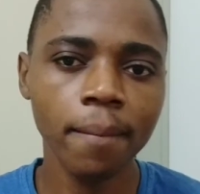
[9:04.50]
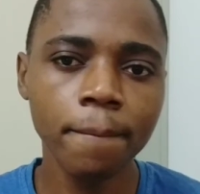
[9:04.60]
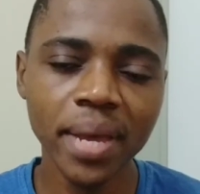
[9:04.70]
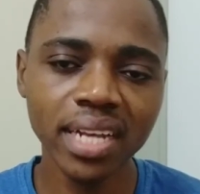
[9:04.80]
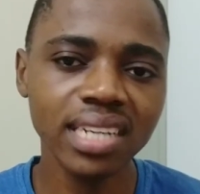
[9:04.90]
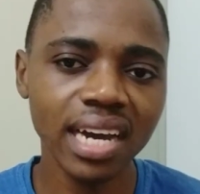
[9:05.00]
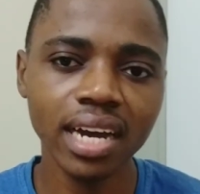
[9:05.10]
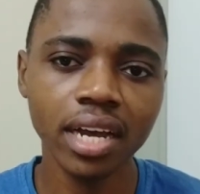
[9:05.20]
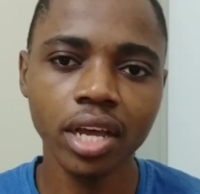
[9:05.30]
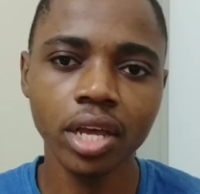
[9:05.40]

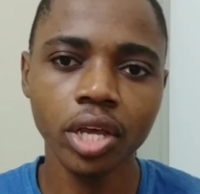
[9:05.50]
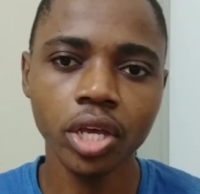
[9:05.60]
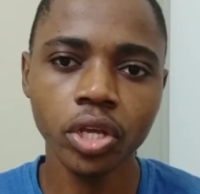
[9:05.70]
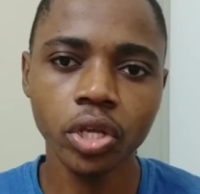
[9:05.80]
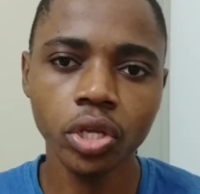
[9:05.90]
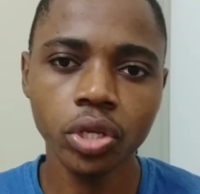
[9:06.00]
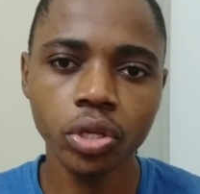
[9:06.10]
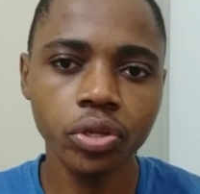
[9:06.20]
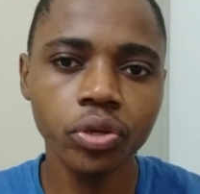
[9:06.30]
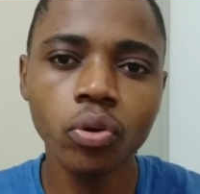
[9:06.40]
Better
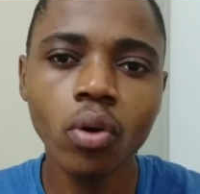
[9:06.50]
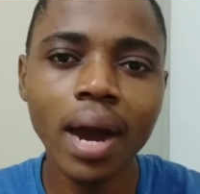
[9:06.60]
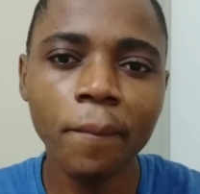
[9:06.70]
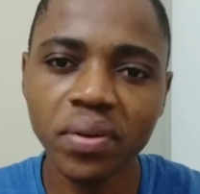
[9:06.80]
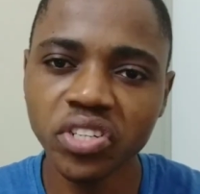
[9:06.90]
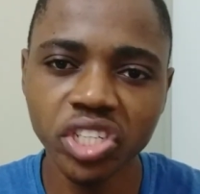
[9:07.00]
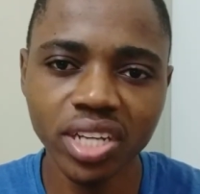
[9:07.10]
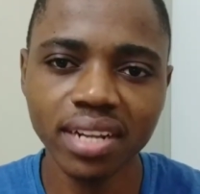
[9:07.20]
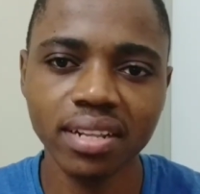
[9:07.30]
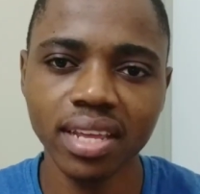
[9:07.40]
you
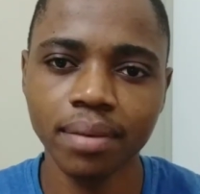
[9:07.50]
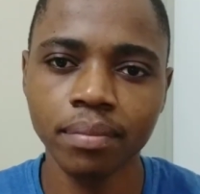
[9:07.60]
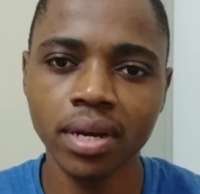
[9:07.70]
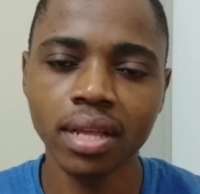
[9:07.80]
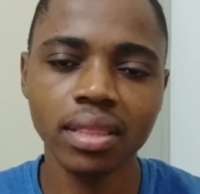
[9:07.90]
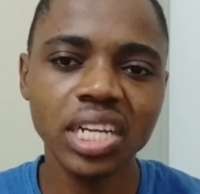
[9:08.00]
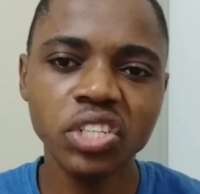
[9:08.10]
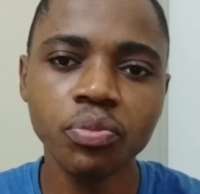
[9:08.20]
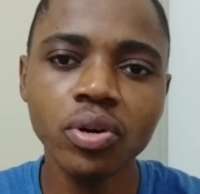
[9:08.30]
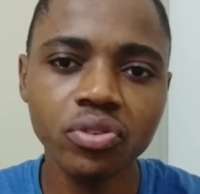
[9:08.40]
appreciate them than
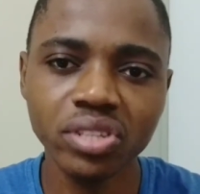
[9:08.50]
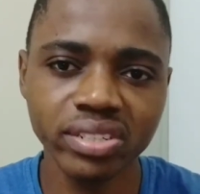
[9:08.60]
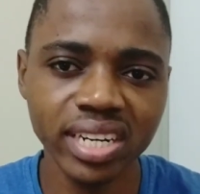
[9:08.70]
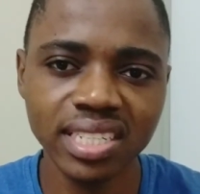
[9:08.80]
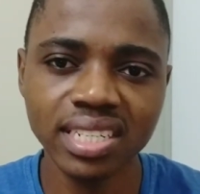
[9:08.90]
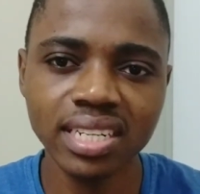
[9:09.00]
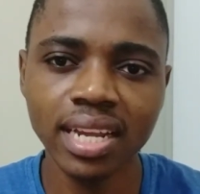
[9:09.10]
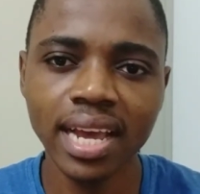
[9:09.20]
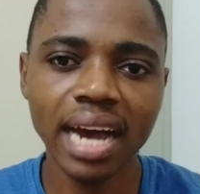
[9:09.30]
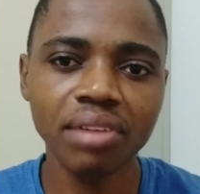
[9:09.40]
tomorrow regretting
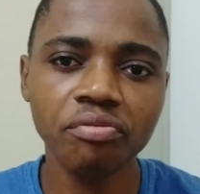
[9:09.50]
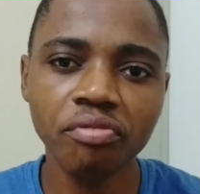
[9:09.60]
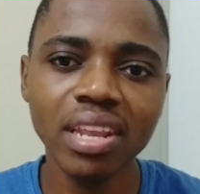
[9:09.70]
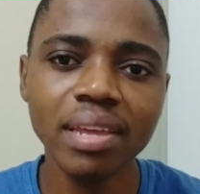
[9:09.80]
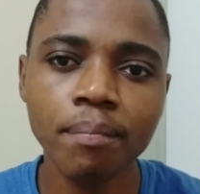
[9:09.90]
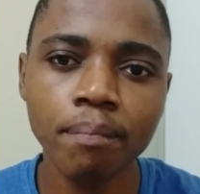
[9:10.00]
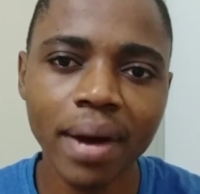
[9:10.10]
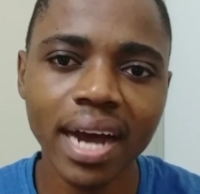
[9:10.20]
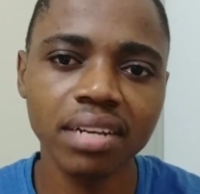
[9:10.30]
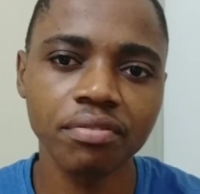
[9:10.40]
and feeling
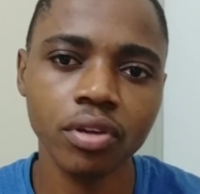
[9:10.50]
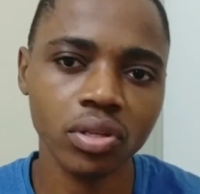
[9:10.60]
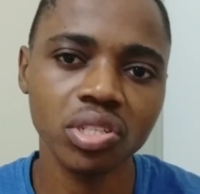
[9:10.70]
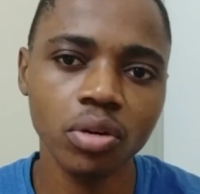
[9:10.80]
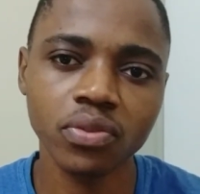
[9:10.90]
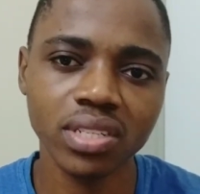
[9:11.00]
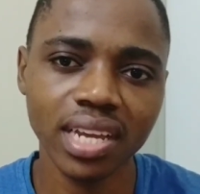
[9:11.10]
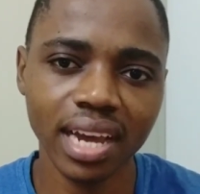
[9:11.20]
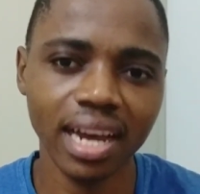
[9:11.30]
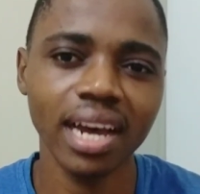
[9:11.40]
bad for yourself. Say,
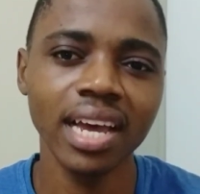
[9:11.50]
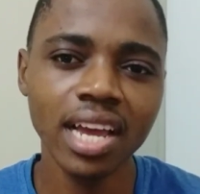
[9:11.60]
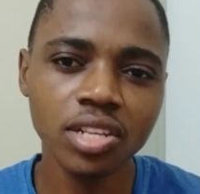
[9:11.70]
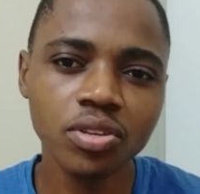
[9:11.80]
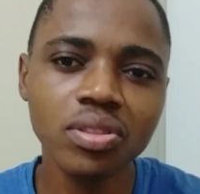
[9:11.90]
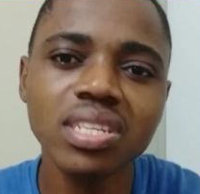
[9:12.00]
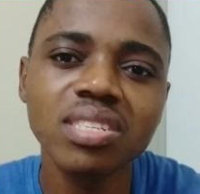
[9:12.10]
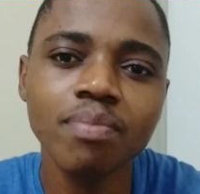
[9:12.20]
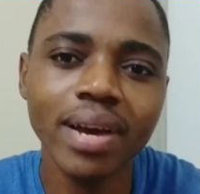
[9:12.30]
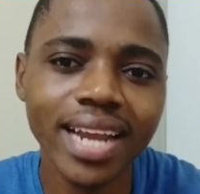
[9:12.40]
so this
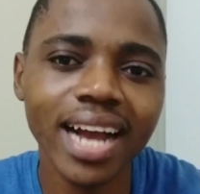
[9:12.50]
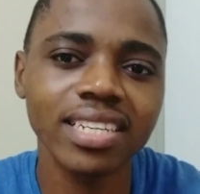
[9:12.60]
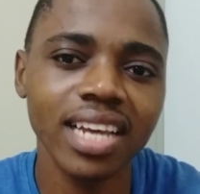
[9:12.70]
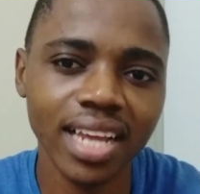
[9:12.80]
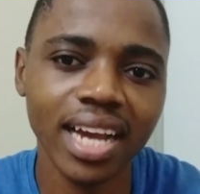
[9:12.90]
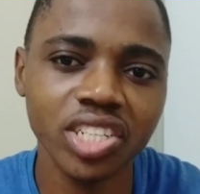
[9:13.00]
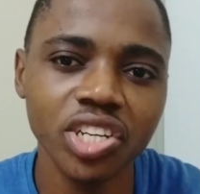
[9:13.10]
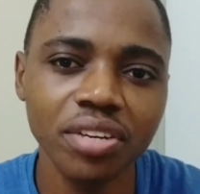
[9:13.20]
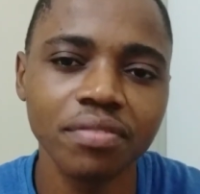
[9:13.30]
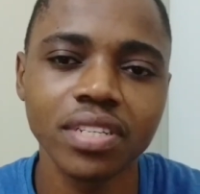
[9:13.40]
man actually
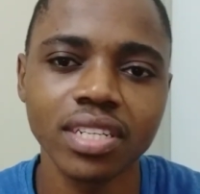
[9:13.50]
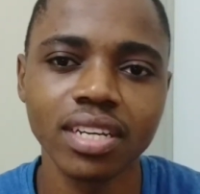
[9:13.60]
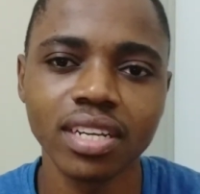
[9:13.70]
achieved